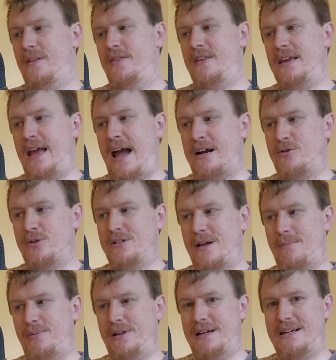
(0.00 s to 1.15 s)
The actress
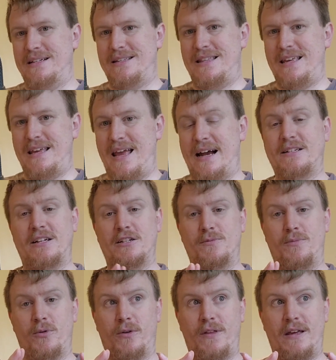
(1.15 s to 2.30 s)
that plays the
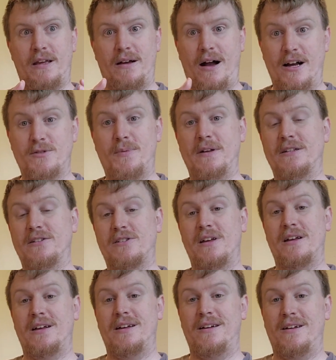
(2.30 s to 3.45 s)
ex-husband, or the husband's,
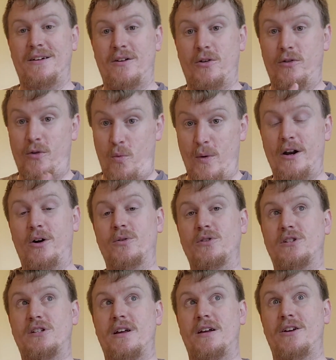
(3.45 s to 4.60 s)
the
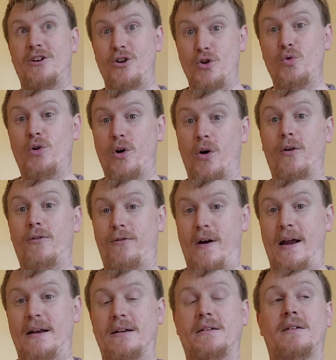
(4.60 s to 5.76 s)
widow's new
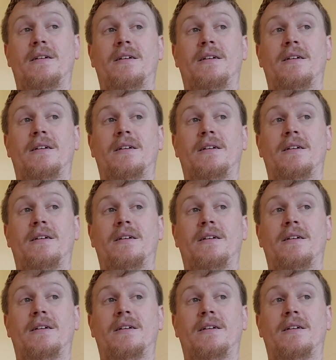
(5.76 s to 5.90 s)
girlfriend,